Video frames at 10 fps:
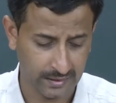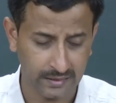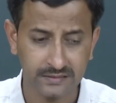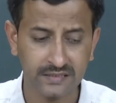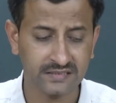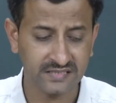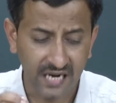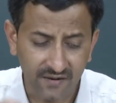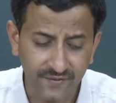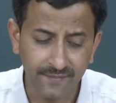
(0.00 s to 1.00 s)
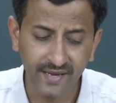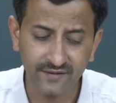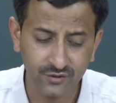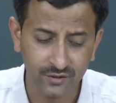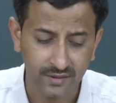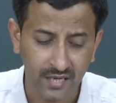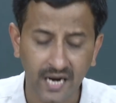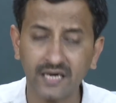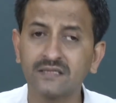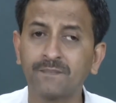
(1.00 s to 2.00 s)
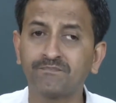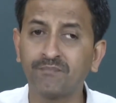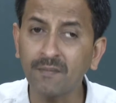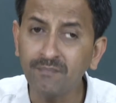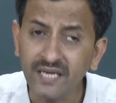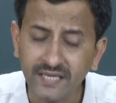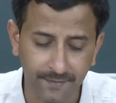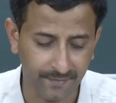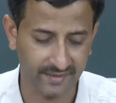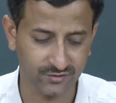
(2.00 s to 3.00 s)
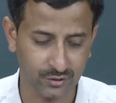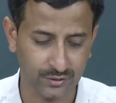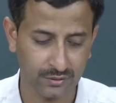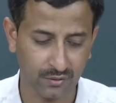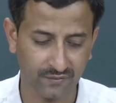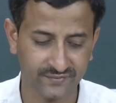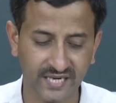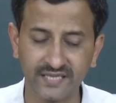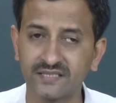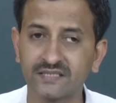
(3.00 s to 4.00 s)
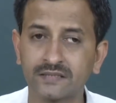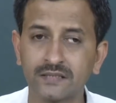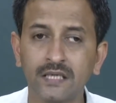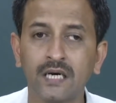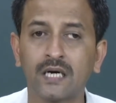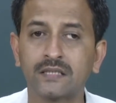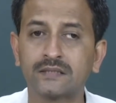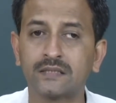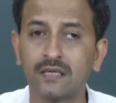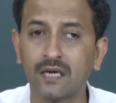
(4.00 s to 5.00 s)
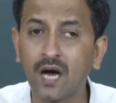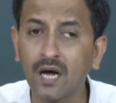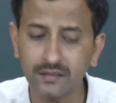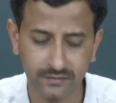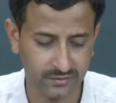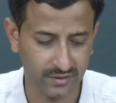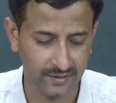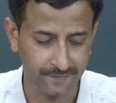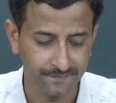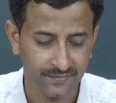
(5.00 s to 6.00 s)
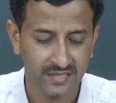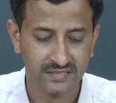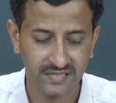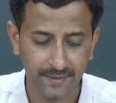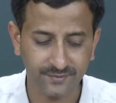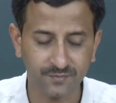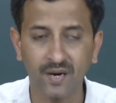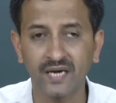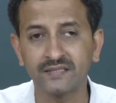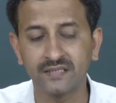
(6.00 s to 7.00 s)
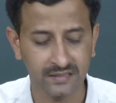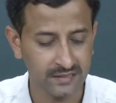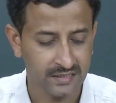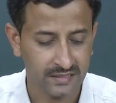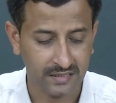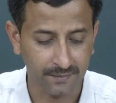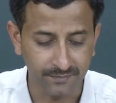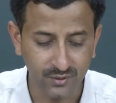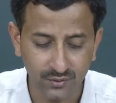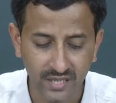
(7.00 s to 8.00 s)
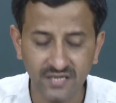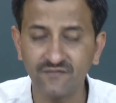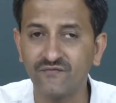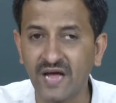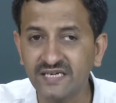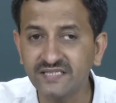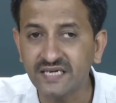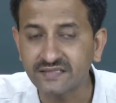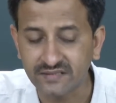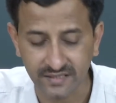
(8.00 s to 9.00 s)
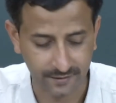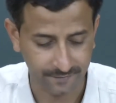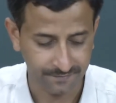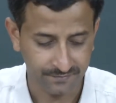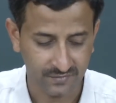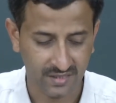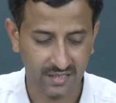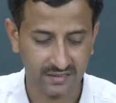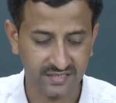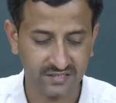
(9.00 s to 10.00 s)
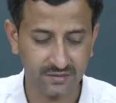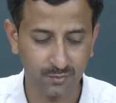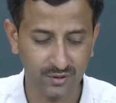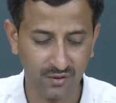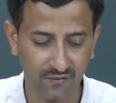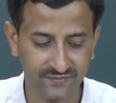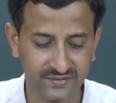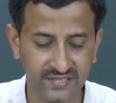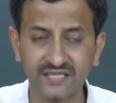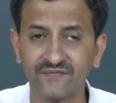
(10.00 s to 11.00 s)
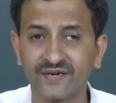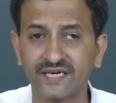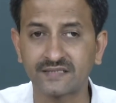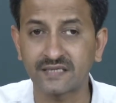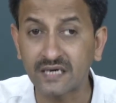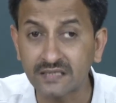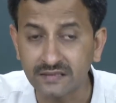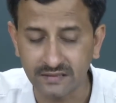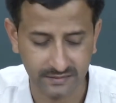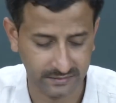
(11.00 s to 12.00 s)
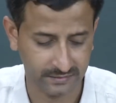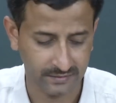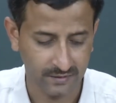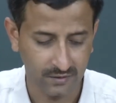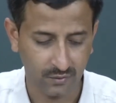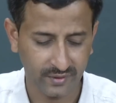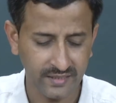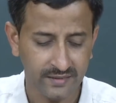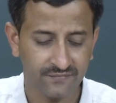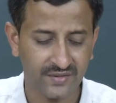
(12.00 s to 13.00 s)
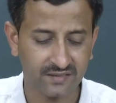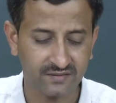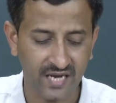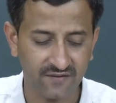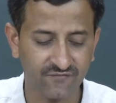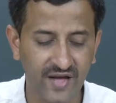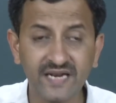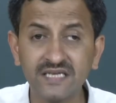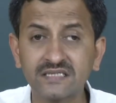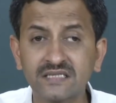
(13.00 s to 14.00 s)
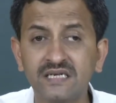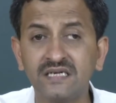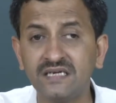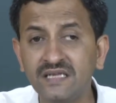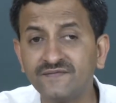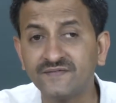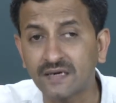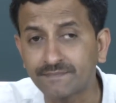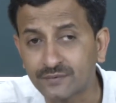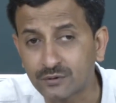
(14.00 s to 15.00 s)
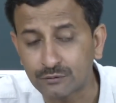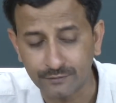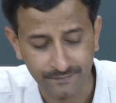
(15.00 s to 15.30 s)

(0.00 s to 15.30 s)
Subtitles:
the self image and the public image of scientists are largely shaped by the communally validating testimony of significant others, okay, that they have variously lived up to